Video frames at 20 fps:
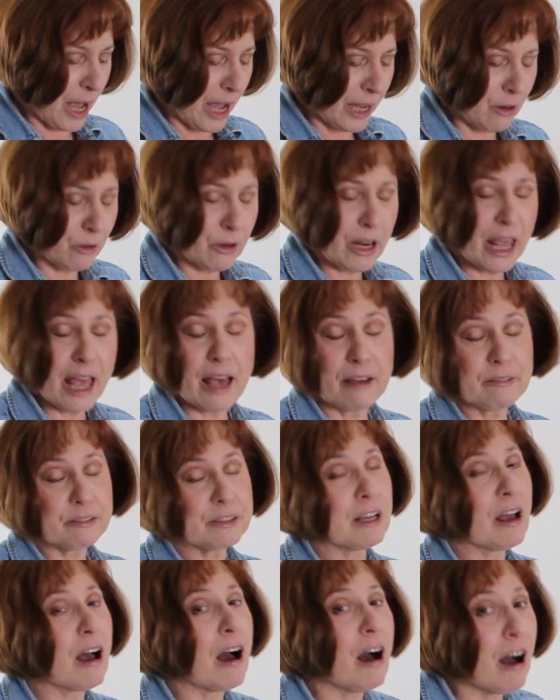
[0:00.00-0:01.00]
I don't have
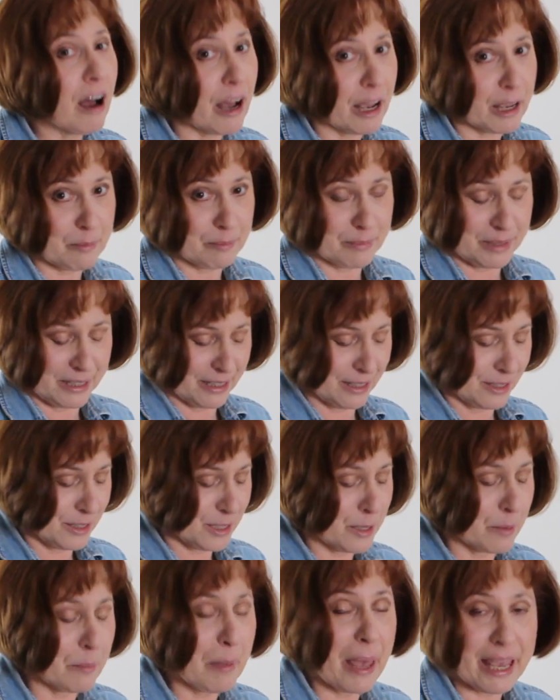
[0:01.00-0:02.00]
time
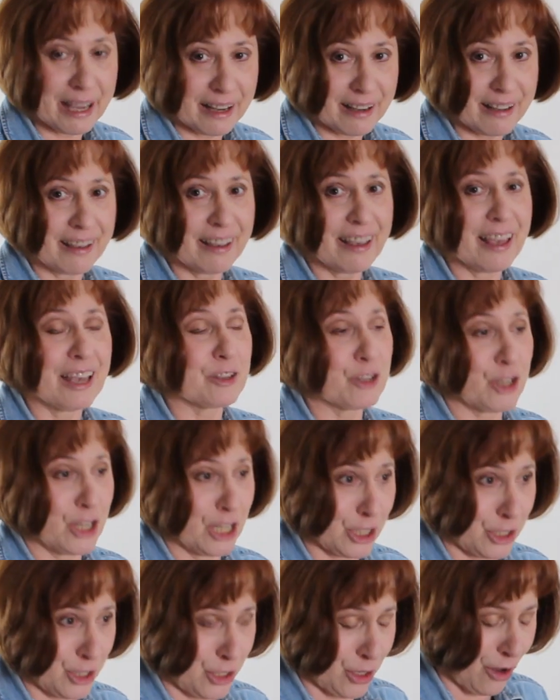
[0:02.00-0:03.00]
to make a
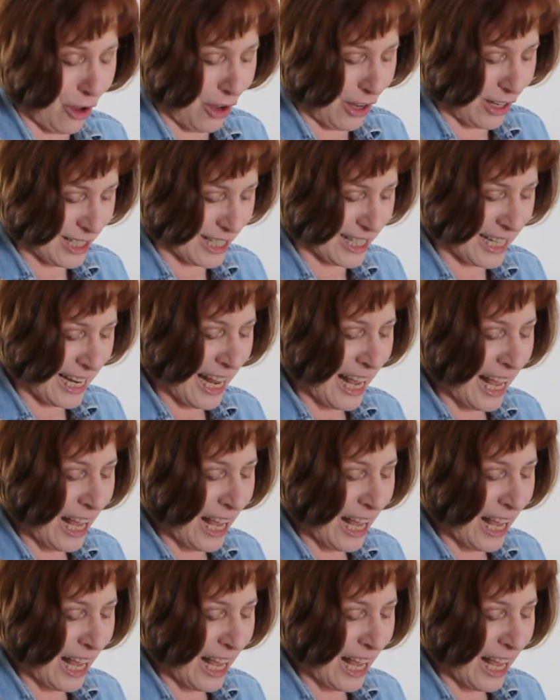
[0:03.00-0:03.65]
cheese sauce.